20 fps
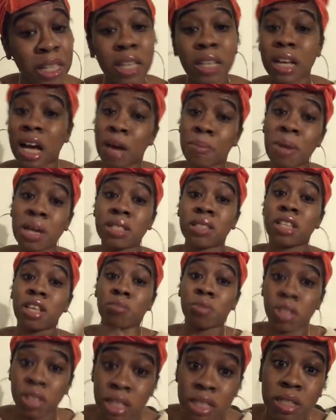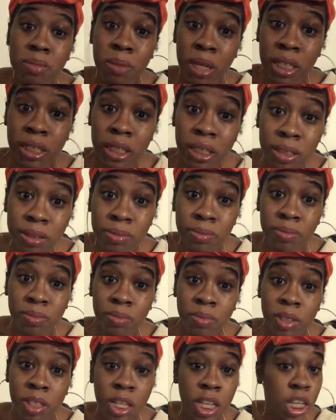Got my stimulus money.
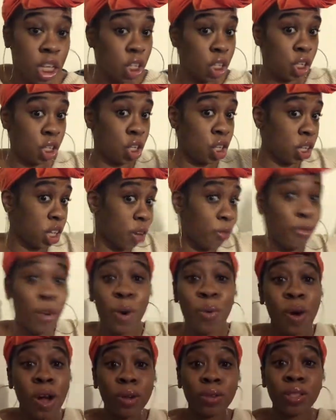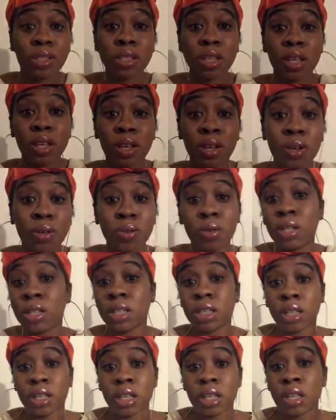Looking for work still.
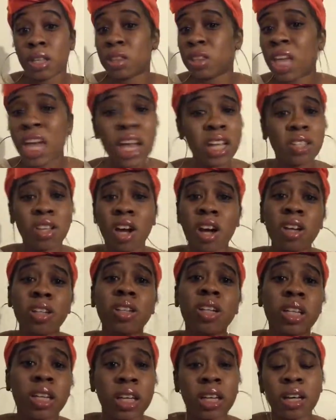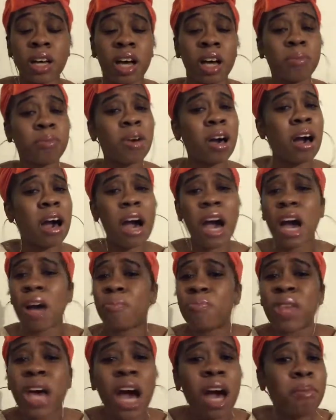Things are looking up.
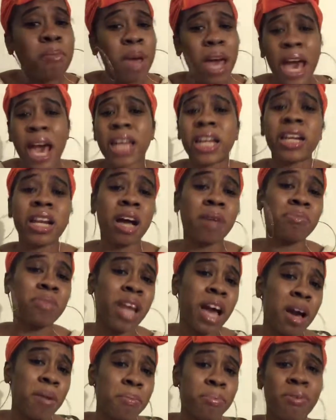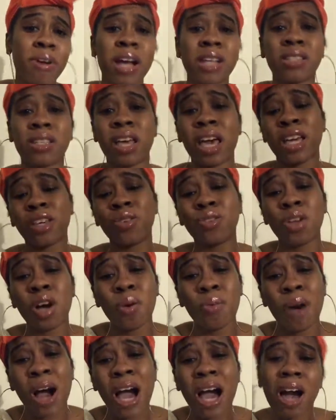I'm not mad and I'm not pressed. And you know
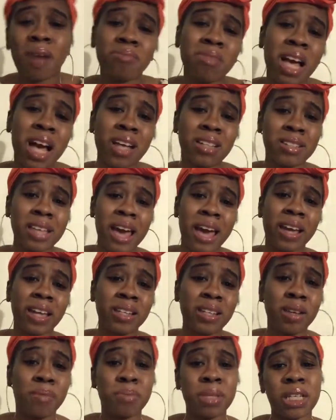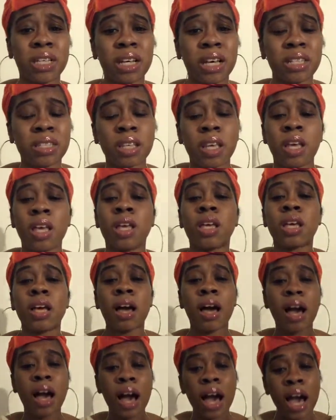why I'm not attacking them? Because
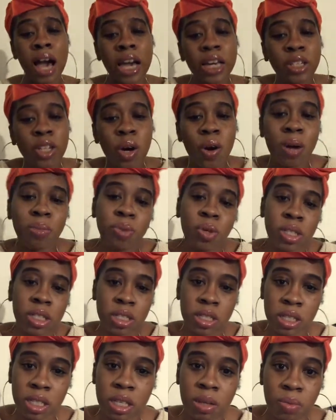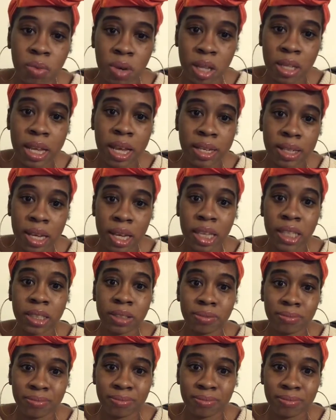I know I'm going to sleep well at night.